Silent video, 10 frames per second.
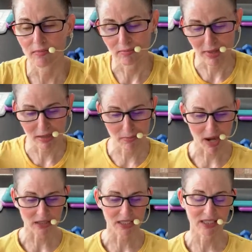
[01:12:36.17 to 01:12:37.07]

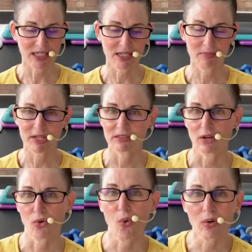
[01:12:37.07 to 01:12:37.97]
metabolically, because our
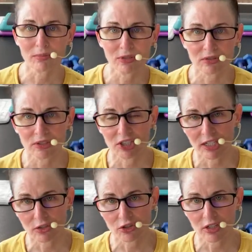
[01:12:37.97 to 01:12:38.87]
hormones are
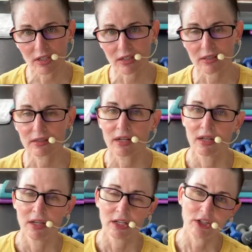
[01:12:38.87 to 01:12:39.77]
changing and,
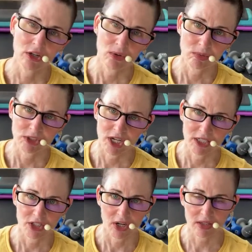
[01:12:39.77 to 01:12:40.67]
you know, we're
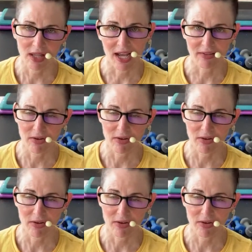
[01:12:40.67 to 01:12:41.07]
changing our life.